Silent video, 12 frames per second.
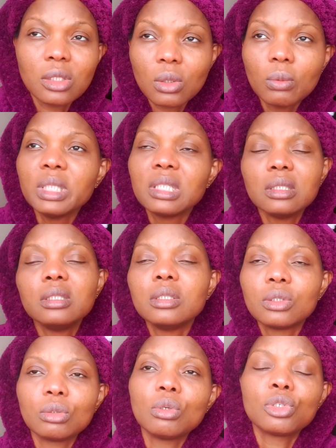So we didn't
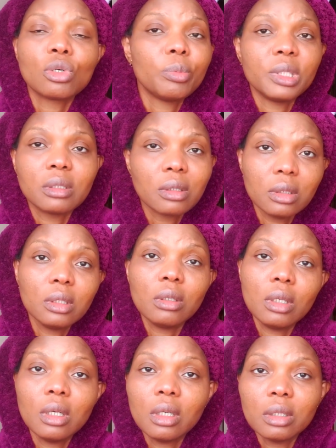need to go shopping
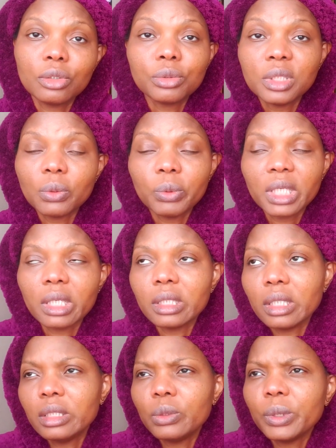during the weekend
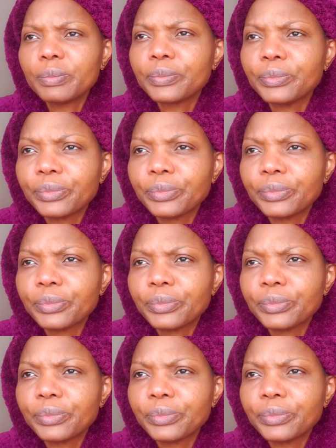anyway.